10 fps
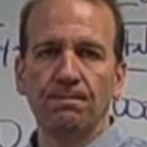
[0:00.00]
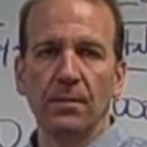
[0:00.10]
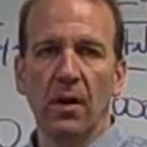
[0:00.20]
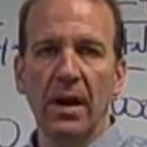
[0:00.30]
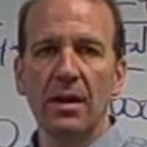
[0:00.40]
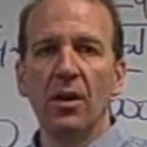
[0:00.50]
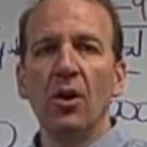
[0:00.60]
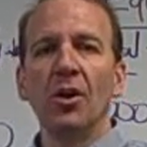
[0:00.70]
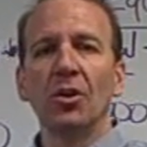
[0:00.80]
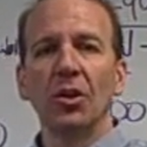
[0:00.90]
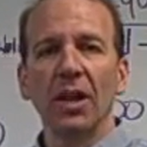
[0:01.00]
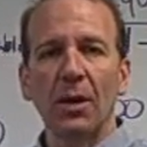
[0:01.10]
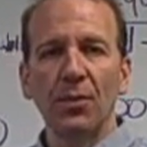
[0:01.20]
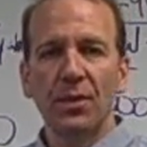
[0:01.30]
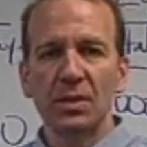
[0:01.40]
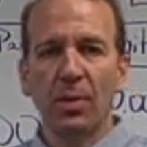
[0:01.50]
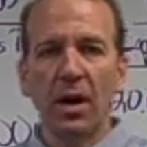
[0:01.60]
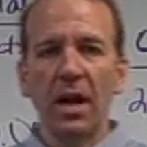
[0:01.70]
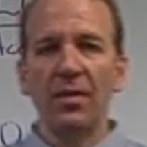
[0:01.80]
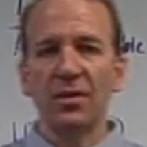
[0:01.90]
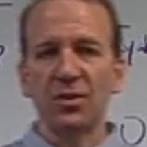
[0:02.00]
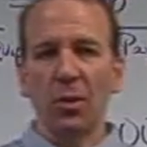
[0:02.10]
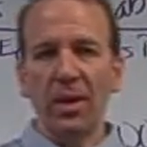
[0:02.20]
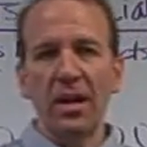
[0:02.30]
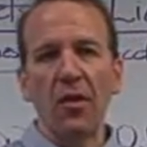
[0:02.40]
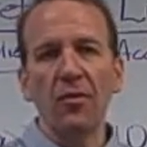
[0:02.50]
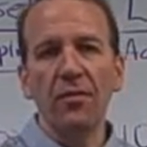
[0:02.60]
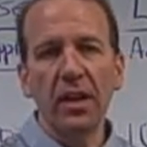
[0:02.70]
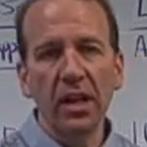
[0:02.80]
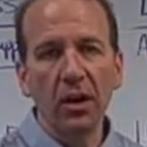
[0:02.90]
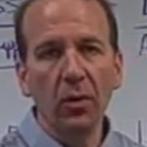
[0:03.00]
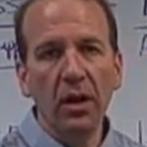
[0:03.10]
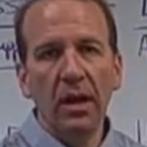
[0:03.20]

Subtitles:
All right? Good luck with this part, and there'll still be another video